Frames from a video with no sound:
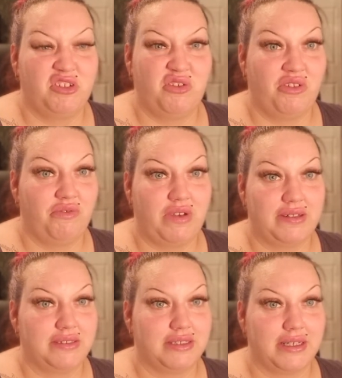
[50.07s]
Nothing
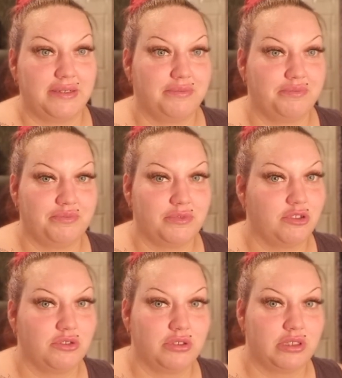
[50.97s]
fancy,
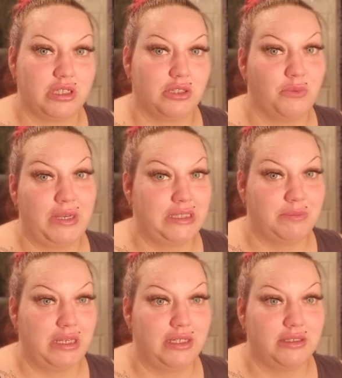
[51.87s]
just the
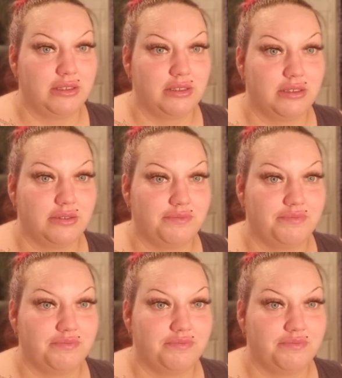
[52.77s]
West Midlands.